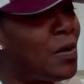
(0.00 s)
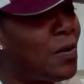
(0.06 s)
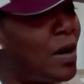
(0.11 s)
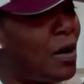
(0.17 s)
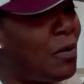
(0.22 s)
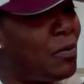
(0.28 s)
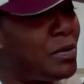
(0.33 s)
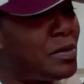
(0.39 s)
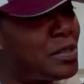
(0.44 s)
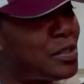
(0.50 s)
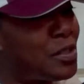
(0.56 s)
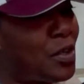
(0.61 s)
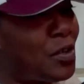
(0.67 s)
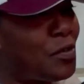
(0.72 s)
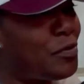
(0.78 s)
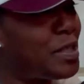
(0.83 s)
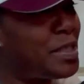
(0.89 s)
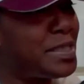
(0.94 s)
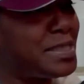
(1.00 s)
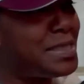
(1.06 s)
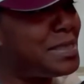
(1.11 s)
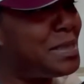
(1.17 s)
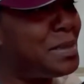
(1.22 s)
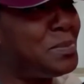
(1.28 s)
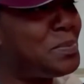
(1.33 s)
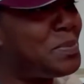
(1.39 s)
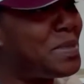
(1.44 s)
I was already
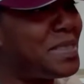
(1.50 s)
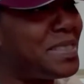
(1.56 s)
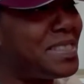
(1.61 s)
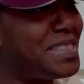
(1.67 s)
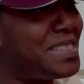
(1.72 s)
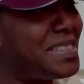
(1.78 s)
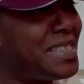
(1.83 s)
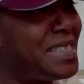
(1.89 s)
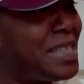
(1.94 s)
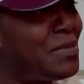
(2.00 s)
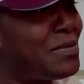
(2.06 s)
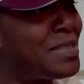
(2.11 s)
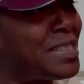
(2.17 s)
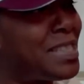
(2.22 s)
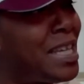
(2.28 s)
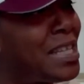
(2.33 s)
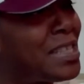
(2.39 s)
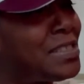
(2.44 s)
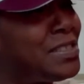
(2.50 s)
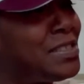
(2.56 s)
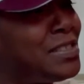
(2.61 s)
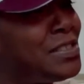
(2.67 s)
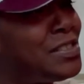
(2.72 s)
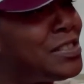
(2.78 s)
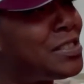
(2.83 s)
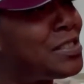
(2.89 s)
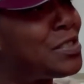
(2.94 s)
limping. I was actually
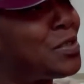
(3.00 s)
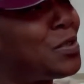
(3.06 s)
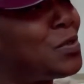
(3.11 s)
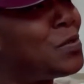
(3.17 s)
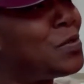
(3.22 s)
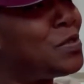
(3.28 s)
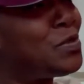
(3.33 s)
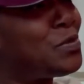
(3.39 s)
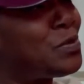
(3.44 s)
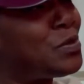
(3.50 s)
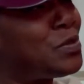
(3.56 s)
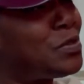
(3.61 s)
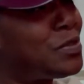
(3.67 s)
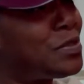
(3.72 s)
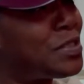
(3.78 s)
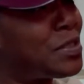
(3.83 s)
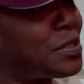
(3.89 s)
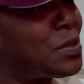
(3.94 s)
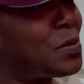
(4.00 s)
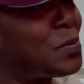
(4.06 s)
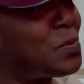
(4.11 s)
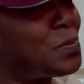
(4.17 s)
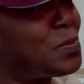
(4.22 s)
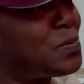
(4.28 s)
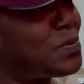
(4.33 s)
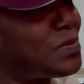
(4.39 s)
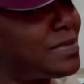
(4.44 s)
just going through
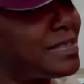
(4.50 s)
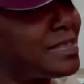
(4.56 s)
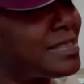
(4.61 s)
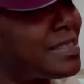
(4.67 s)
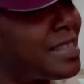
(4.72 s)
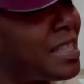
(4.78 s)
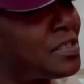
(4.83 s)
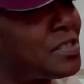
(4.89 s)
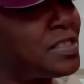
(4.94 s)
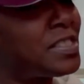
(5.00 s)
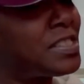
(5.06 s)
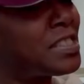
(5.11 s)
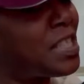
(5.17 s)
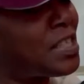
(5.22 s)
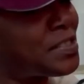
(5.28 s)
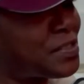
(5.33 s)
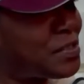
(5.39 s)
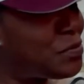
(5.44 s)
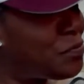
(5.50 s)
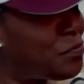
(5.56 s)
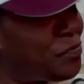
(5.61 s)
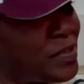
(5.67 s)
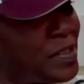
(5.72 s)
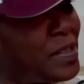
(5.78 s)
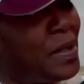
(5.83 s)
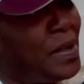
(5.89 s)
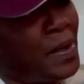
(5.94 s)
some exercises in
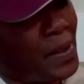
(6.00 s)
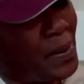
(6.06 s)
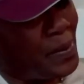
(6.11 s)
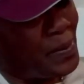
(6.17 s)
rehab.